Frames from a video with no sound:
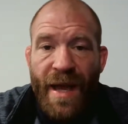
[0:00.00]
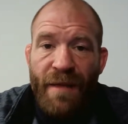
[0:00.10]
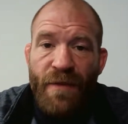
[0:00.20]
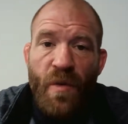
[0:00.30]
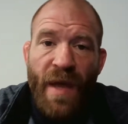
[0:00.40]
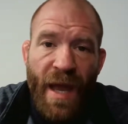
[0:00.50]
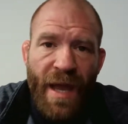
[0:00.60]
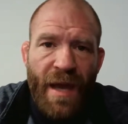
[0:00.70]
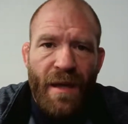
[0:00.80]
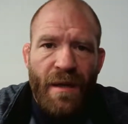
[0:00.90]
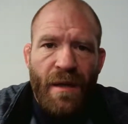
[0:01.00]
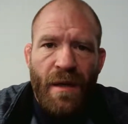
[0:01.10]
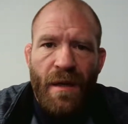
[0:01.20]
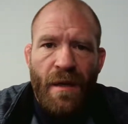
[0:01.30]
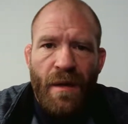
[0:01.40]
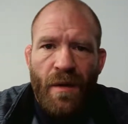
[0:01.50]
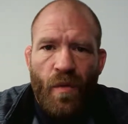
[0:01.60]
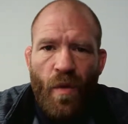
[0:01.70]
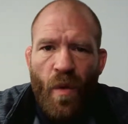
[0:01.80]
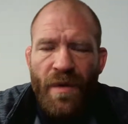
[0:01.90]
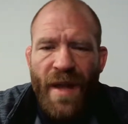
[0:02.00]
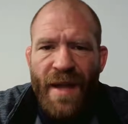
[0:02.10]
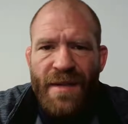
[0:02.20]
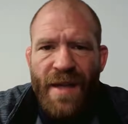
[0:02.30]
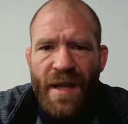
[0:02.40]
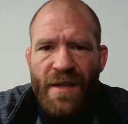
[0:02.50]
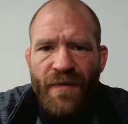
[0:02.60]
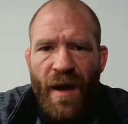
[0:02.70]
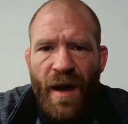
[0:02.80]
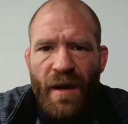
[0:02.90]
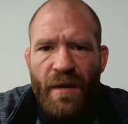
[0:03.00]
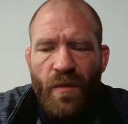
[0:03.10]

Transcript: And if you can, what would that satisfy?